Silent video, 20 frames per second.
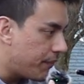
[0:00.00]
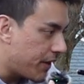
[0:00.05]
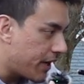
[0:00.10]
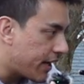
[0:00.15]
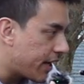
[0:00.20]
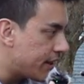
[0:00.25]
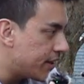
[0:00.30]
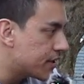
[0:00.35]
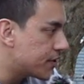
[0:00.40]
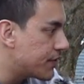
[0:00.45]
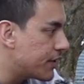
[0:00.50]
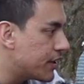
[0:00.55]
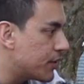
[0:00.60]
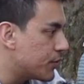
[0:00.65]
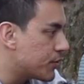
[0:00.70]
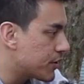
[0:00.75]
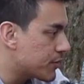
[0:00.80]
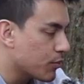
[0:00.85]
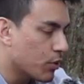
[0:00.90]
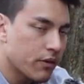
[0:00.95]
Again, this video
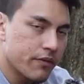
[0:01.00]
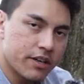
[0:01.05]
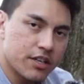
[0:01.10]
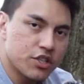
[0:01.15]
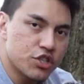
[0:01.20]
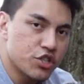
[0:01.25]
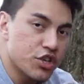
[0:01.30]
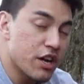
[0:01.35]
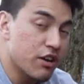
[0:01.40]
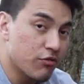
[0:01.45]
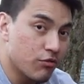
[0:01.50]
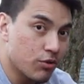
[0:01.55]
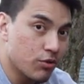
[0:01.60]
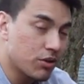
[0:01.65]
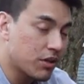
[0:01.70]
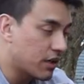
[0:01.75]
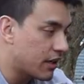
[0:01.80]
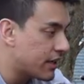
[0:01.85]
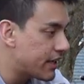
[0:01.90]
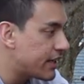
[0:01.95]
was just more of a general
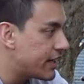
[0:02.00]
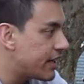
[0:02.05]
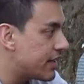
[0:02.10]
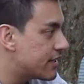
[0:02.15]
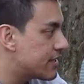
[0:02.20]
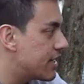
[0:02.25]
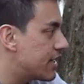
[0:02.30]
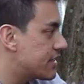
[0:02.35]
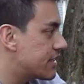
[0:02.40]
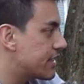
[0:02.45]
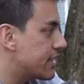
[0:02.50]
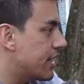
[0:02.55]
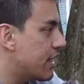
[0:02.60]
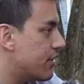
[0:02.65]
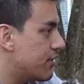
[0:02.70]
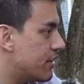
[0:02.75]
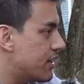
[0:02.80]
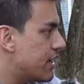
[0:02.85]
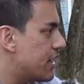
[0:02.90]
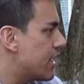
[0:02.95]
cleaning, testing
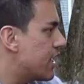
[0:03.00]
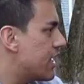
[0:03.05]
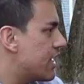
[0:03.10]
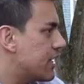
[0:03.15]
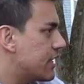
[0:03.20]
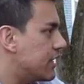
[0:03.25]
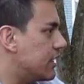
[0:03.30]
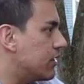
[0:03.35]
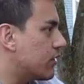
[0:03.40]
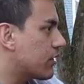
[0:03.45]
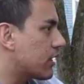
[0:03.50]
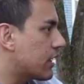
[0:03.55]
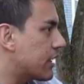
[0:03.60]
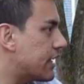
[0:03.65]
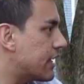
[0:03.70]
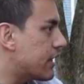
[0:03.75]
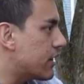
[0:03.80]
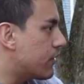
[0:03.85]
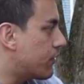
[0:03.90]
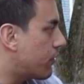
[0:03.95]
out, you know,
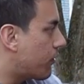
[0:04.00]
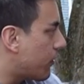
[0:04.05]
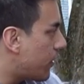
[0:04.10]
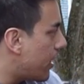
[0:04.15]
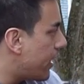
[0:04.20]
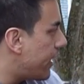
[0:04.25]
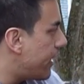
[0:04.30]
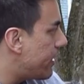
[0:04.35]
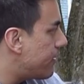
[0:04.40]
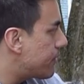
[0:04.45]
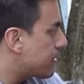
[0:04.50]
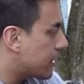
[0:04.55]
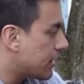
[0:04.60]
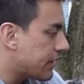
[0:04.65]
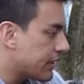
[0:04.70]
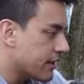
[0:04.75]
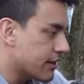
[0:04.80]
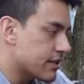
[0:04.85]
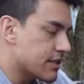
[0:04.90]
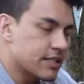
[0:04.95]
cleaning the frame,
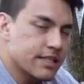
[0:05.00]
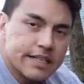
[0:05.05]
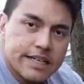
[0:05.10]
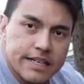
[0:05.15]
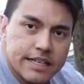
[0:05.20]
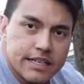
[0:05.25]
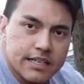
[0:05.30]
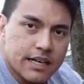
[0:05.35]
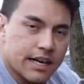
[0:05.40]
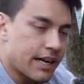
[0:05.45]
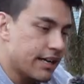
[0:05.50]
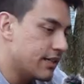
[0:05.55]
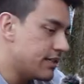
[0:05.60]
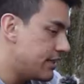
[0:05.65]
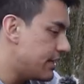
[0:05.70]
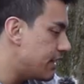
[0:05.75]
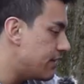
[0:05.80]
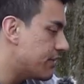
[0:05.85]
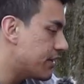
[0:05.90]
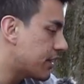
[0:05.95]
cleaning the seat.
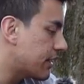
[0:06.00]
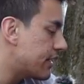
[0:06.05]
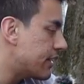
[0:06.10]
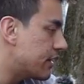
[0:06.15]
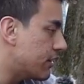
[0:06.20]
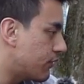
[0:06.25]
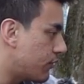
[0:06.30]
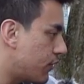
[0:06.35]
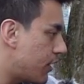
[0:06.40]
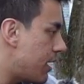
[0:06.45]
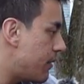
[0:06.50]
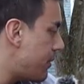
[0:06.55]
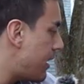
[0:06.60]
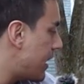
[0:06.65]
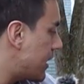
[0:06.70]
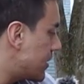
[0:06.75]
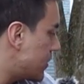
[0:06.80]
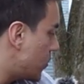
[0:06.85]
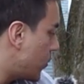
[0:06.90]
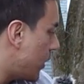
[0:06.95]
I'd even clean the frame
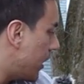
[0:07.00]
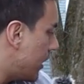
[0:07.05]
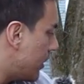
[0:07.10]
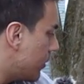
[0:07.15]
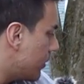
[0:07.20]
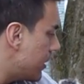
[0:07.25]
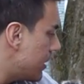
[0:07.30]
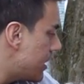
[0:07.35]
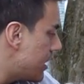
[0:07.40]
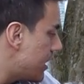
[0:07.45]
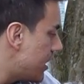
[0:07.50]
bag as well.